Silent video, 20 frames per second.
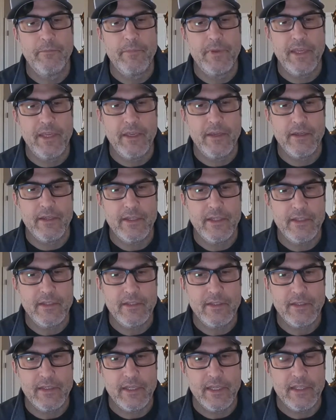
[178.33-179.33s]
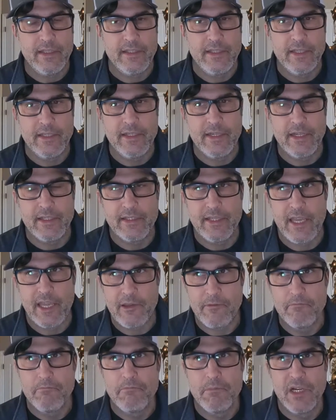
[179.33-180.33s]
because it did not
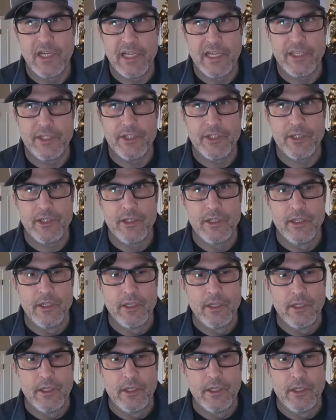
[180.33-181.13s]
take much